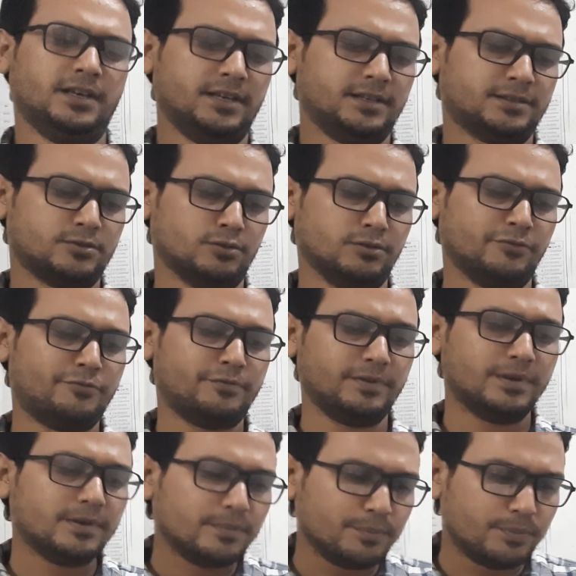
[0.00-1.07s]

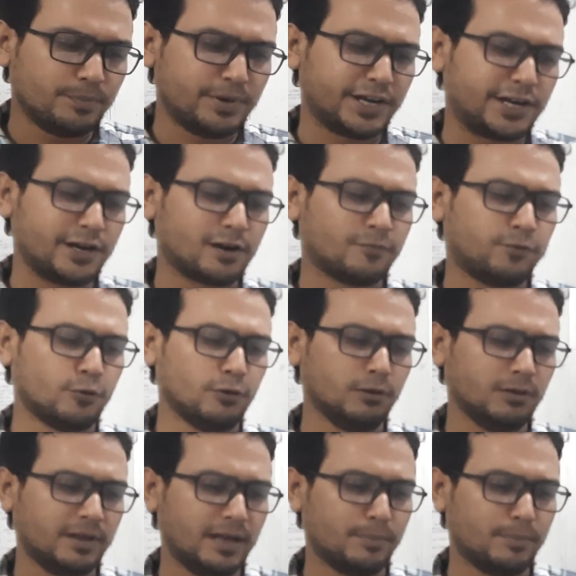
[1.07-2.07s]
So be careful